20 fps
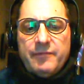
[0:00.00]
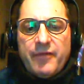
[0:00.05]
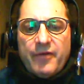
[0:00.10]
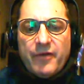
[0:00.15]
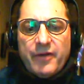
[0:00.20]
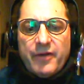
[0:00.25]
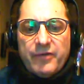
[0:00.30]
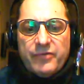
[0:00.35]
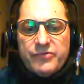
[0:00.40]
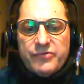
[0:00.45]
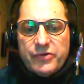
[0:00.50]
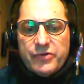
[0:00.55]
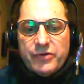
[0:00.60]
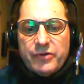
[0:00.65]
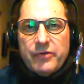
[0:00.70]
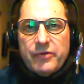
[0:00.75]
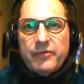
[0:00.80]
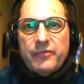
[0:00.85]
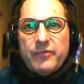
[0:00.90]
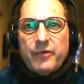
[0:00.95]
various
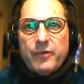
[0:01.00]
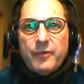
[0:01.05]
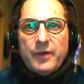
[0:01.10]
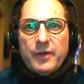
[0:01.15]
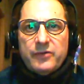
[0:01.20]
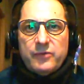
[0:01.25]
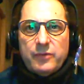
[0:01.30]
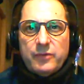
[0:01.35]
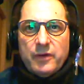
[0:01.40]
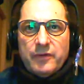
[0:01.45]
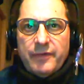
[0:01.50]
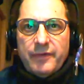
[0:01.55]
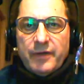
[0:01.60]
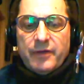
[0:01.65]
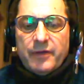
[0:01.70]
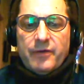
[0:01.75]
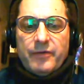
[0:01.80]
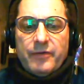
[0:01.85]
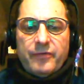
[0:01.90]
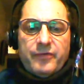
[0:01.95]
journals for about 12
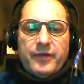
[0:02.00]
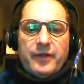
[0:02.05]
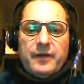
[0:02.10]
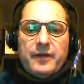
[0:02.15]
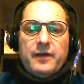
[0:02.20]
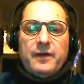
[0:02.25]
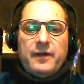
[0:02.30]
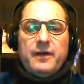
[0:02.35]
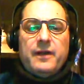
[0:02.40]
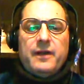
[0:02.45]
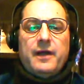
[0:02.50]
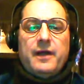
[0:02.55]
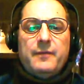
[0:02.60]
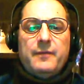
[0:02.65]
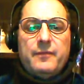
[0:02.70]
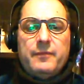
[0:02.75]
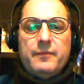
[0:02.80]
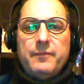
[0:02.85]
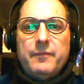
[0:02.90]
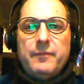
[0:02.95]
years, and
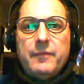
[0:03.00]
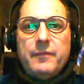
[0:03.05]
I'm